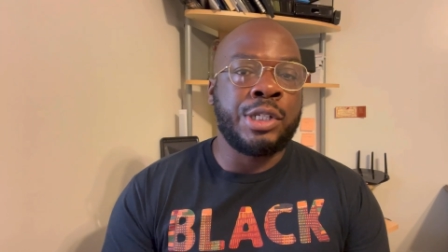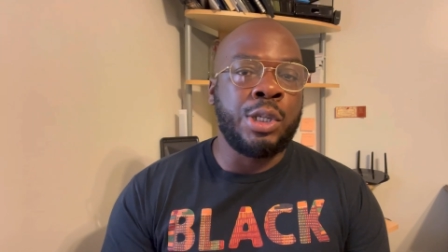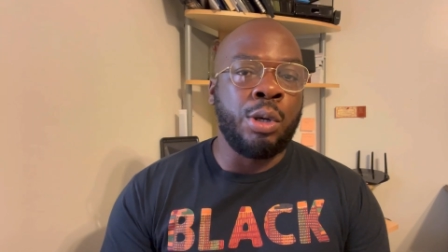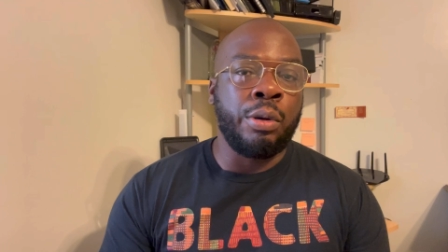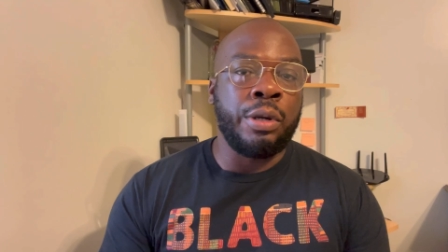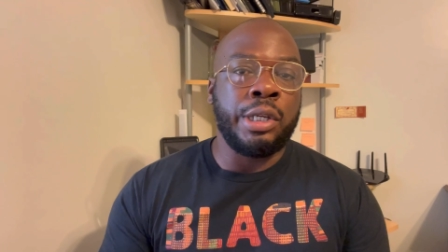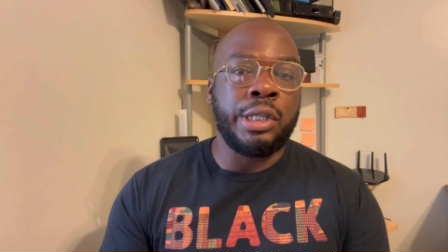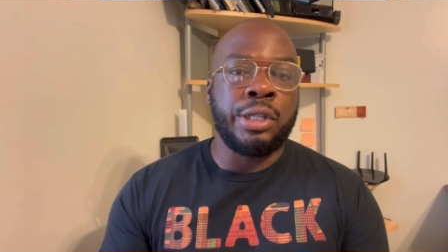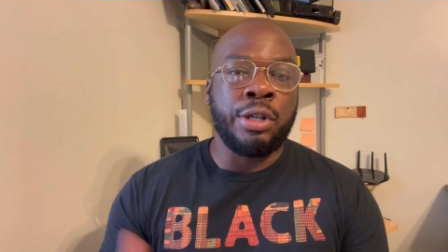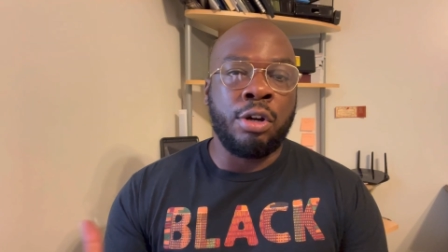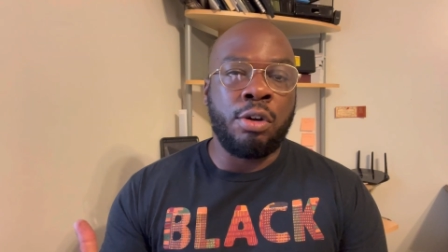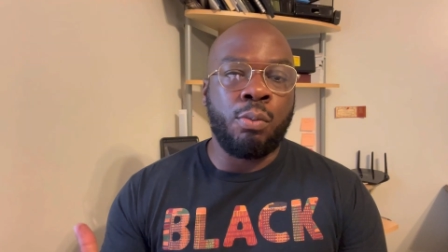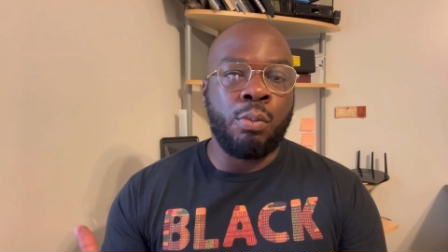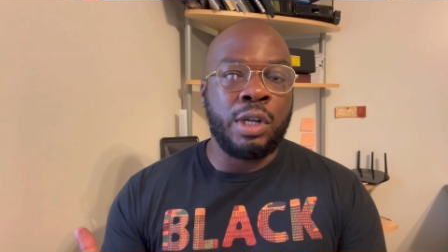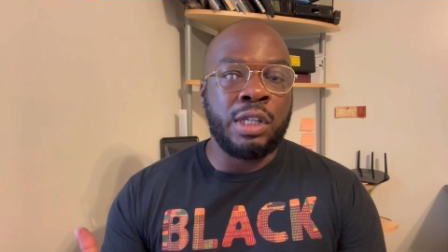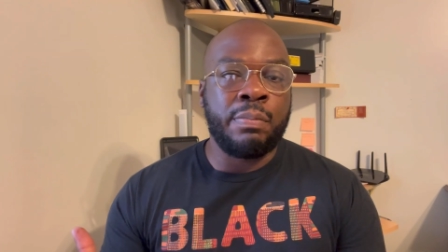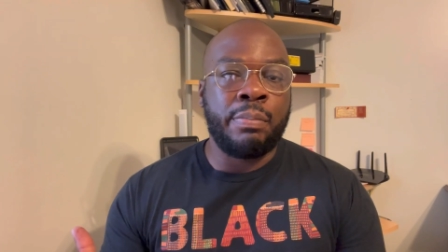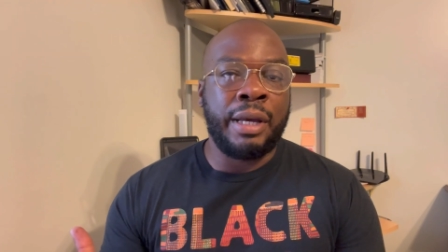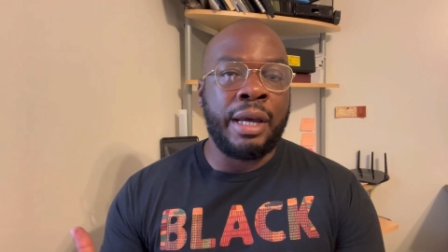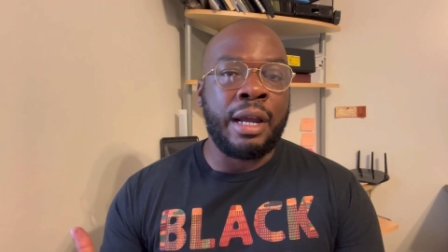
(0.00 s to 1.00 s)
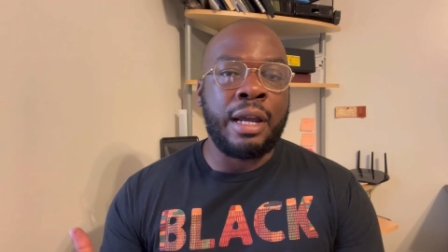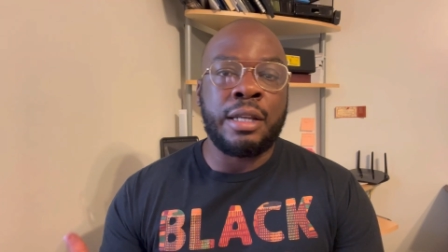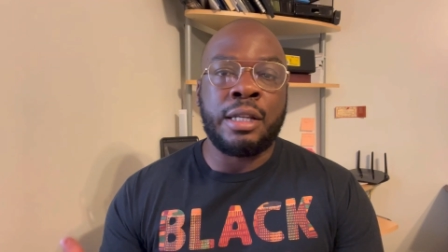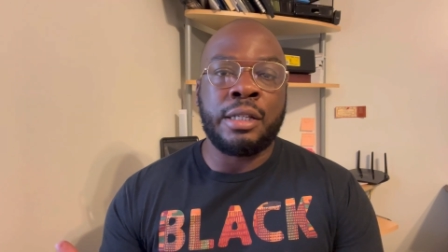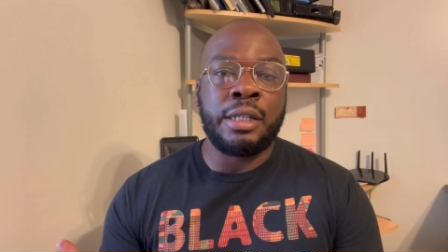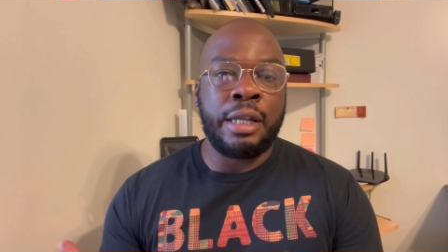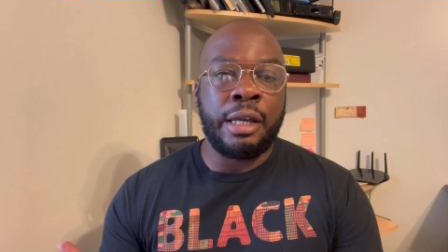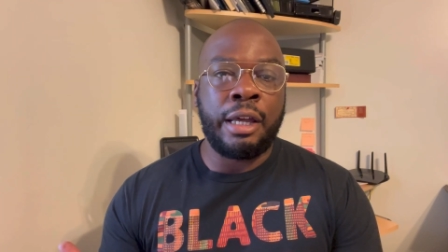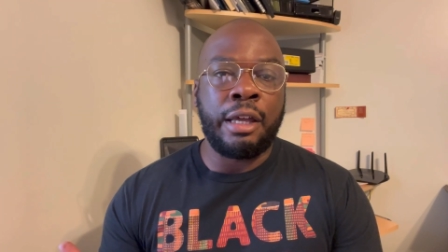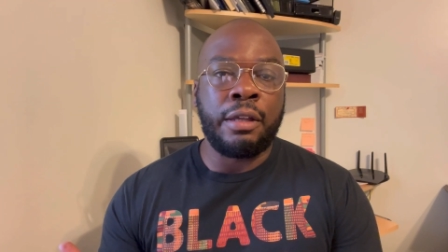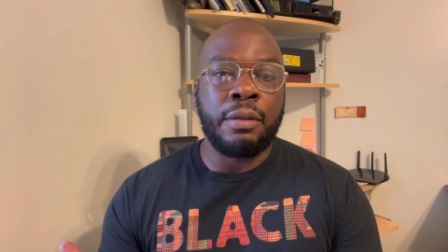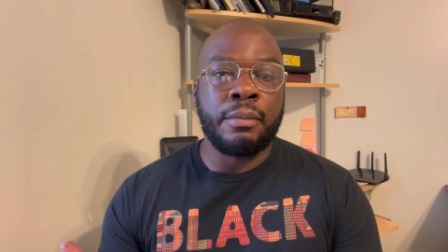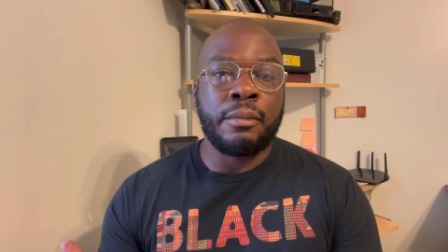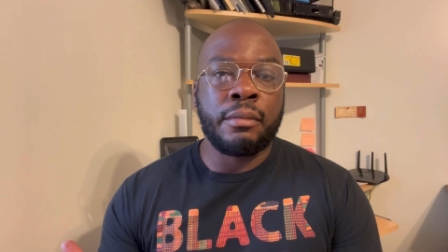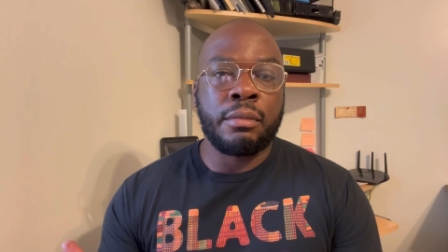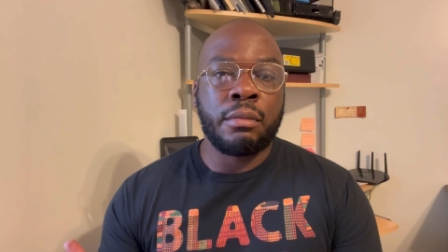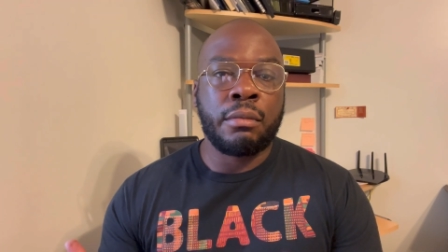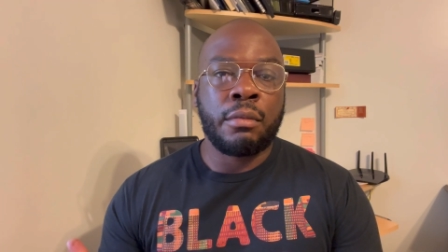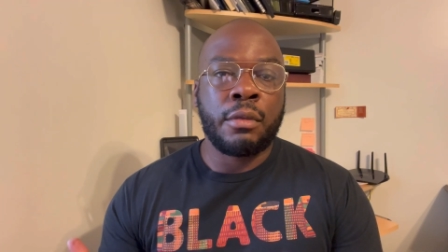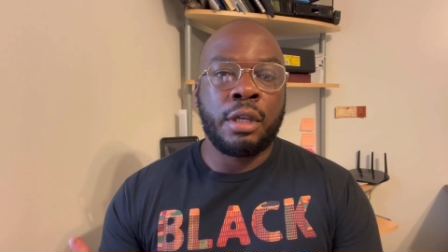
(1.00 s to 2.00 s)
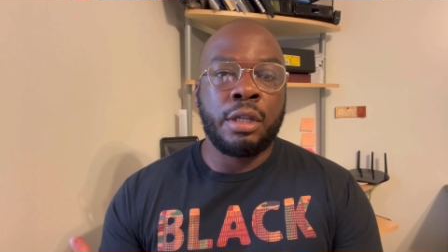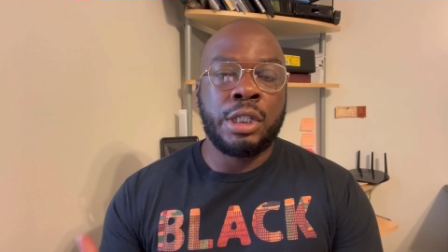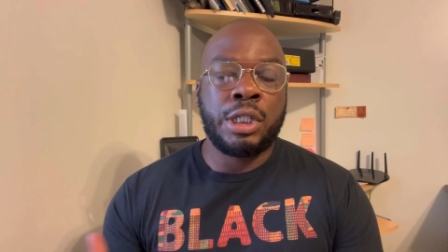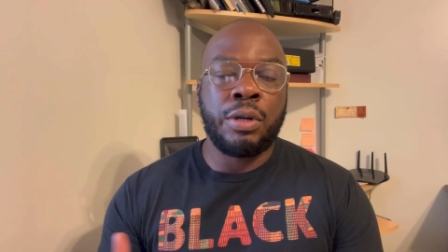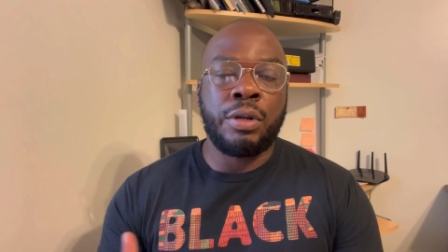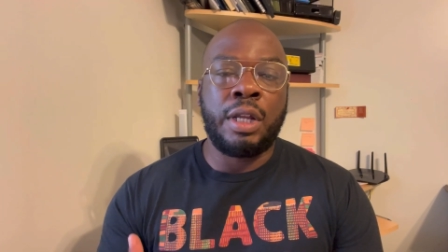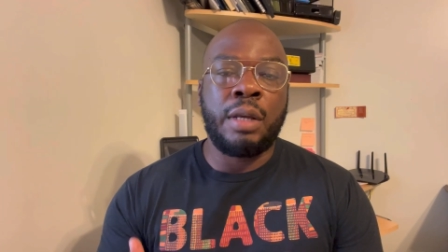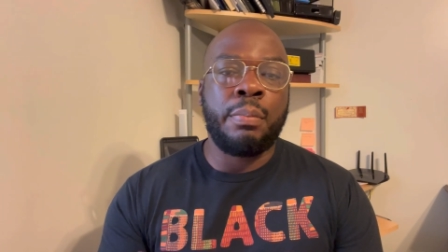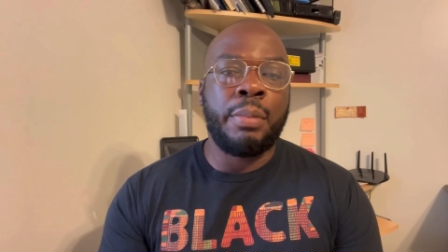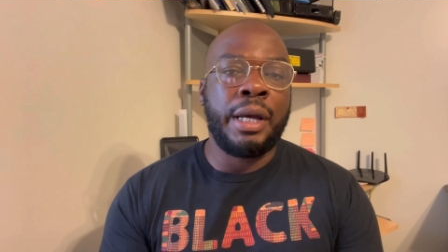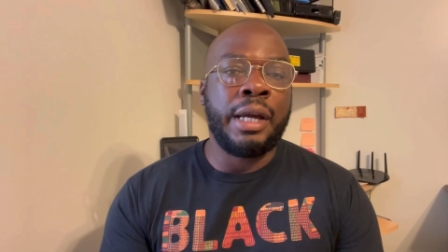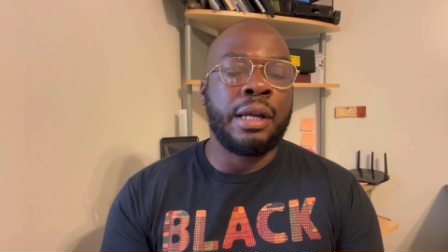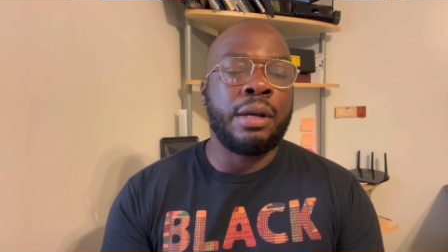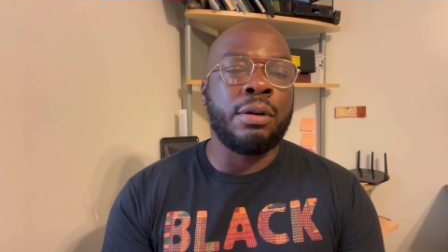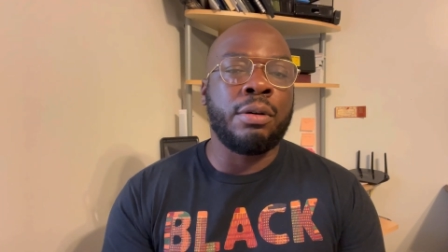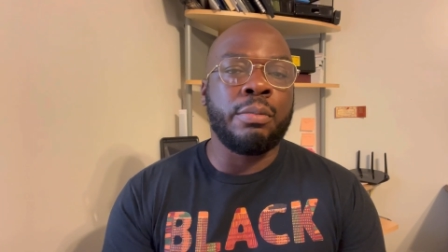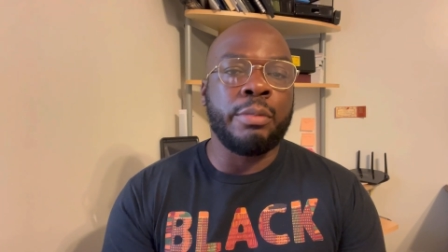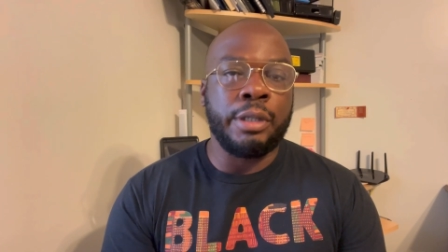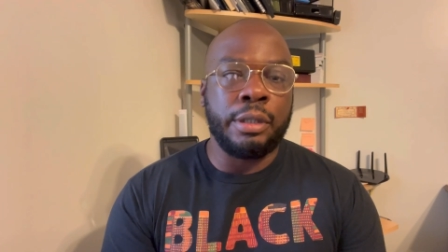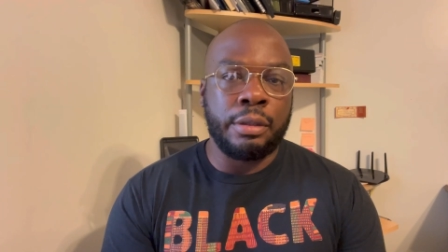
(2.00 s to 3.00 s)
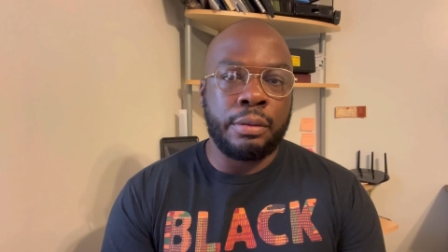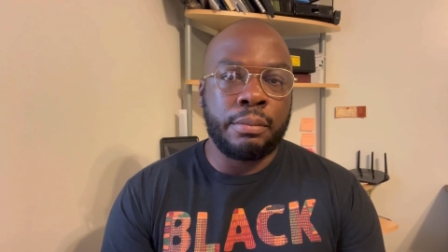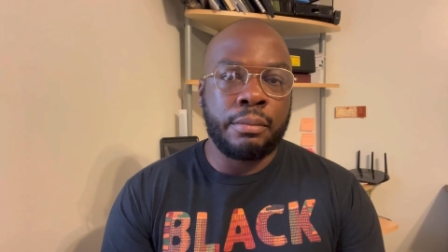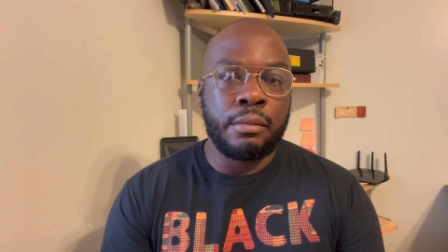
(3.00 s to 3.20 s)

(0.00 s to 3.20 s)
doing dirt with back in the day turn their back on me.